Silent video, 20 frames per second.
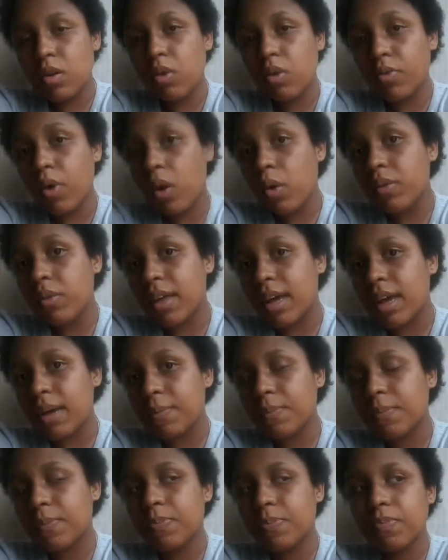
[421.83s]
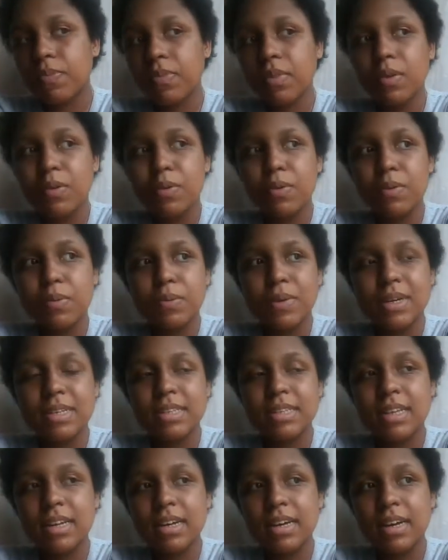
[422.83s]
of all that was
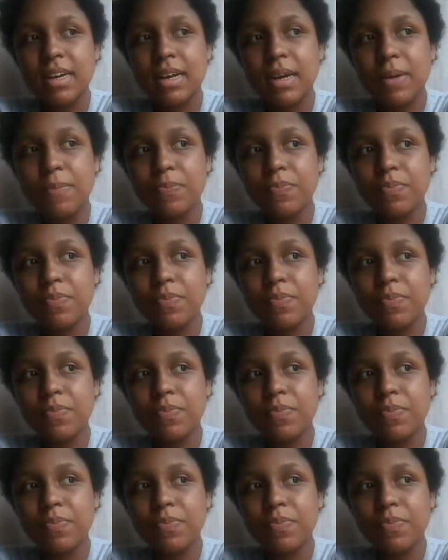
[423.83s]
the